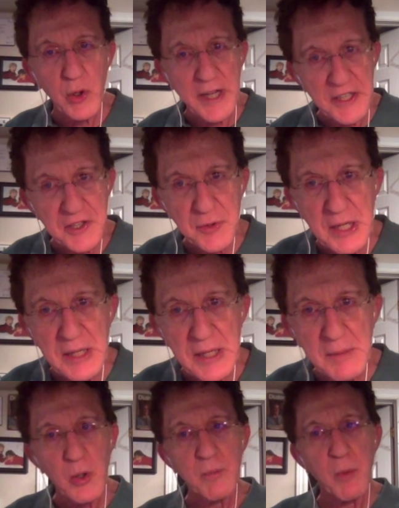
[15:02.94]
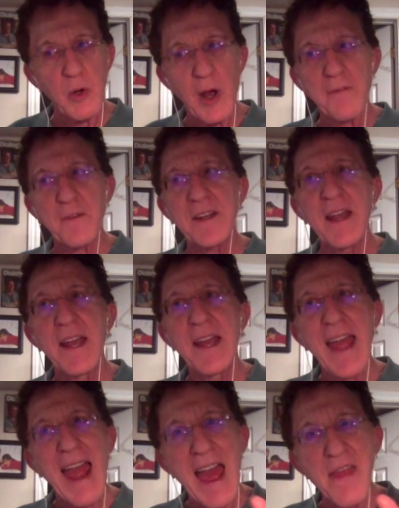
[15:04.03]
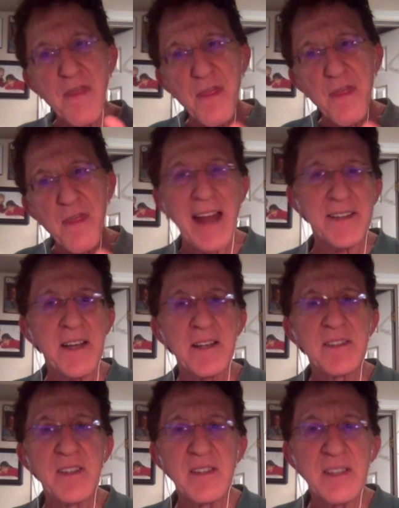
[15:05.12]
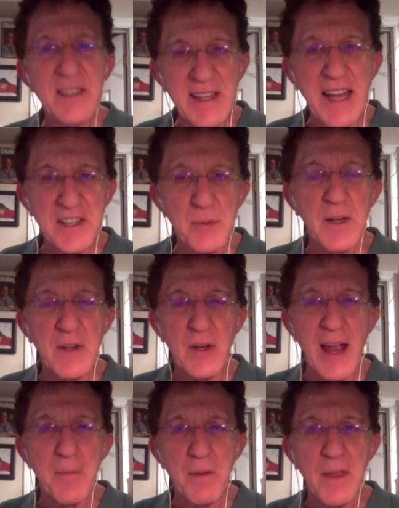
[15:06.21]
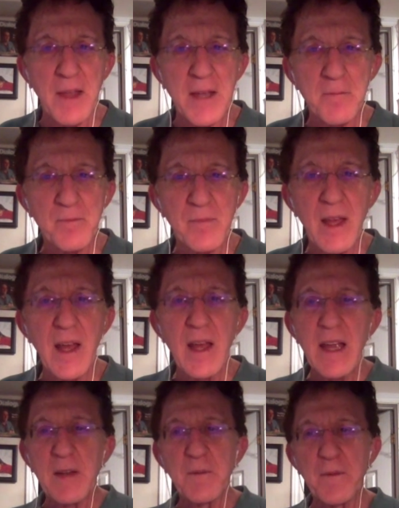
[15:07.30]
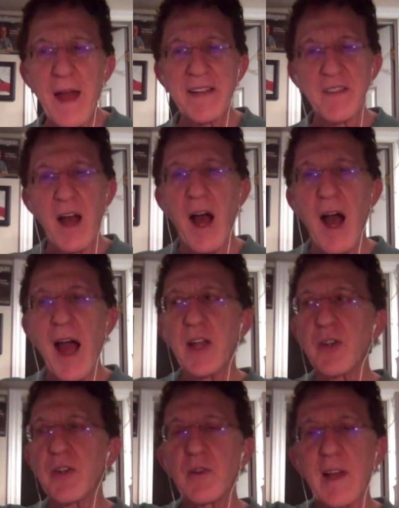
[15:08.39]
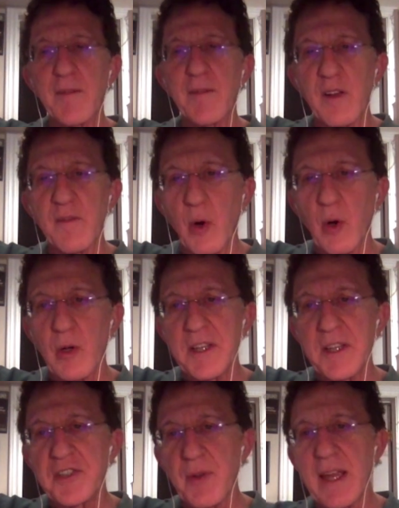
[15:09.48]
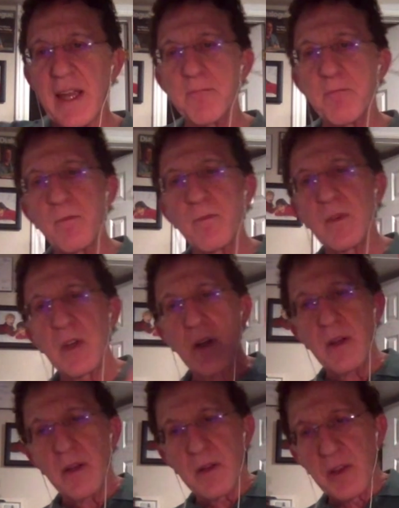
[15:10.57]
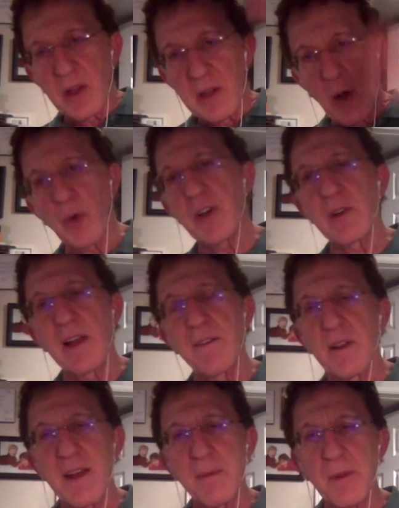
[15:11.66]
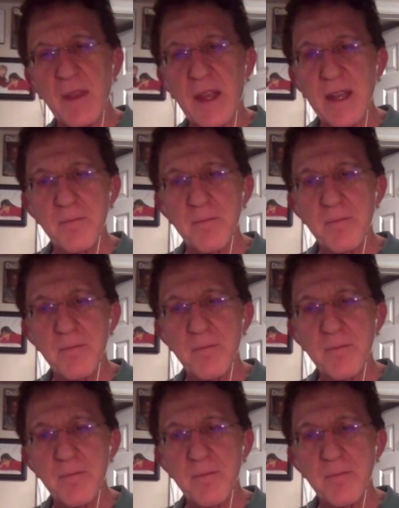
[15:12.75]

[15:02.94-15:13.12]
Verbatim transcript: injury more often, and that gets rid of your empathy. In fact, the higher your level of moral injury, the lower your level of empathy.